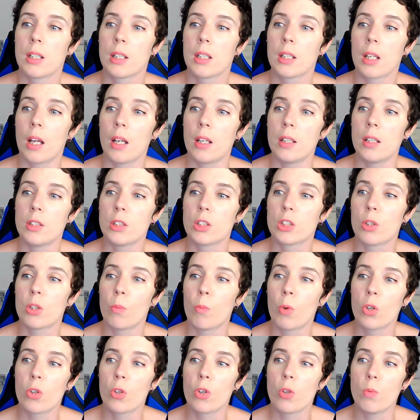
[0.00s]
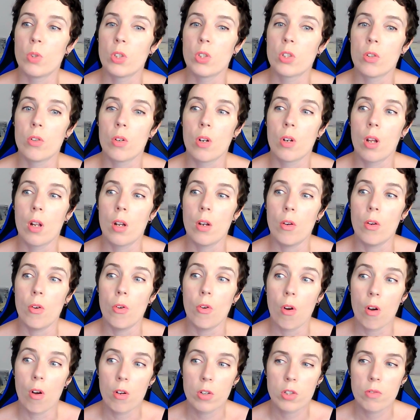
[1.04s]
Okay, someone who is
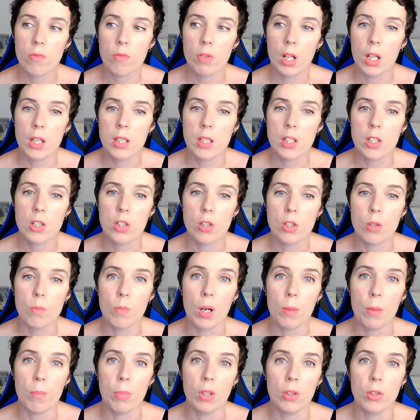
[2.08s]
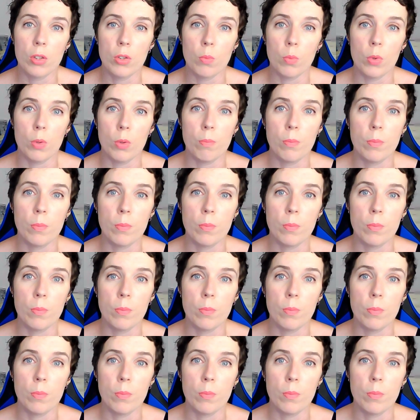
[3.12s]
not related to you by blood would